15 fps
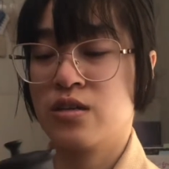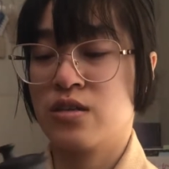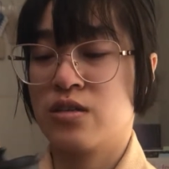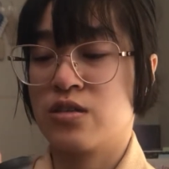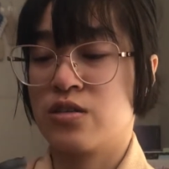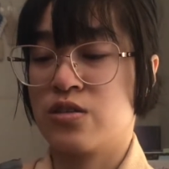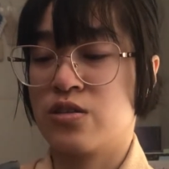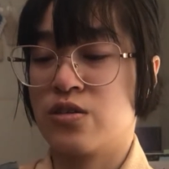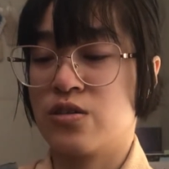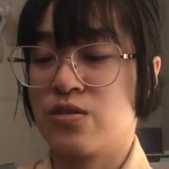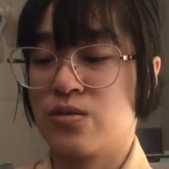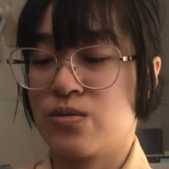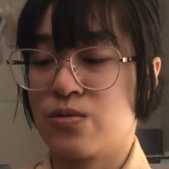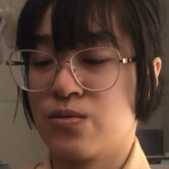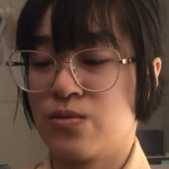So
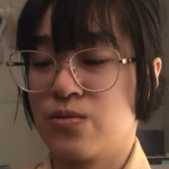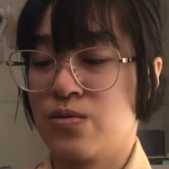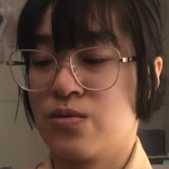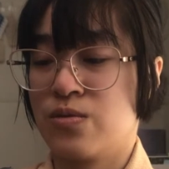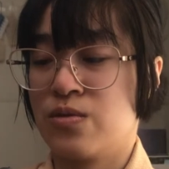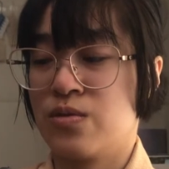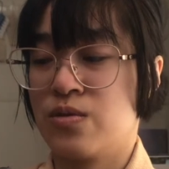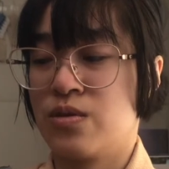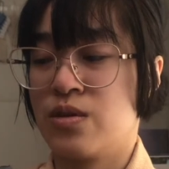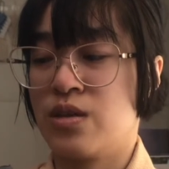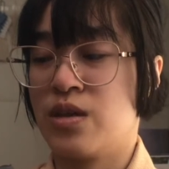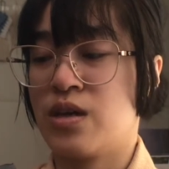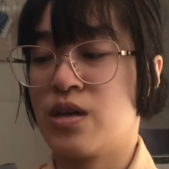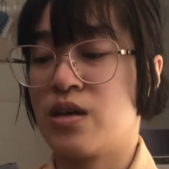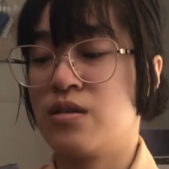
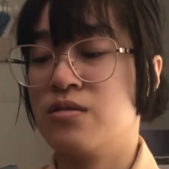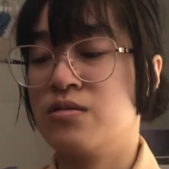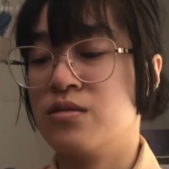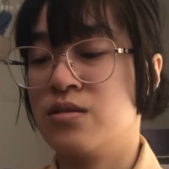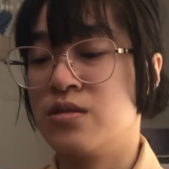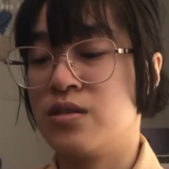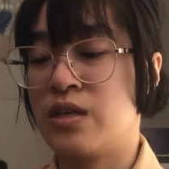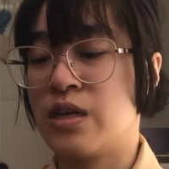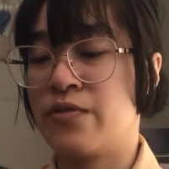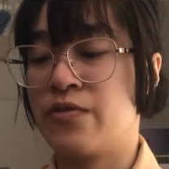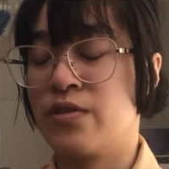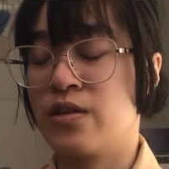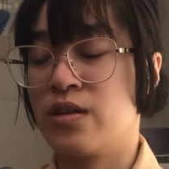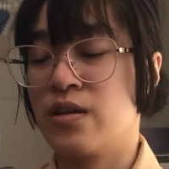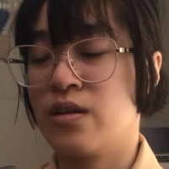yeah, definitely.
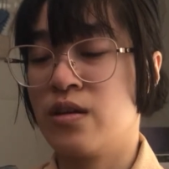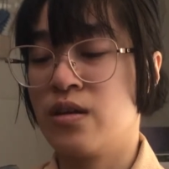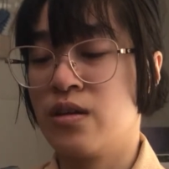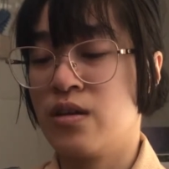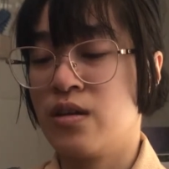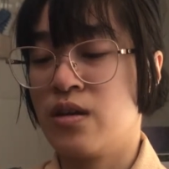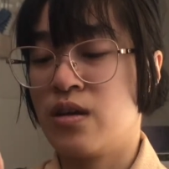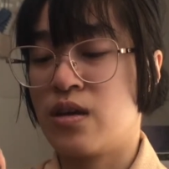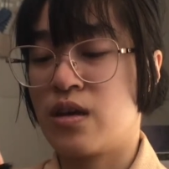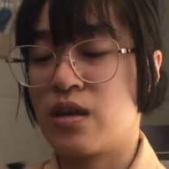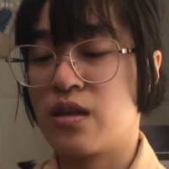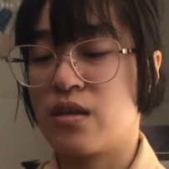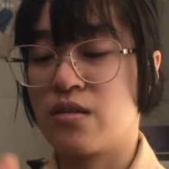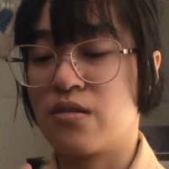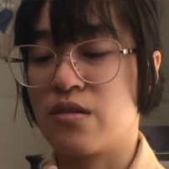
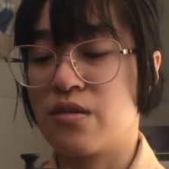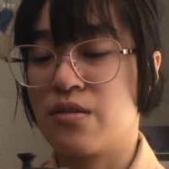And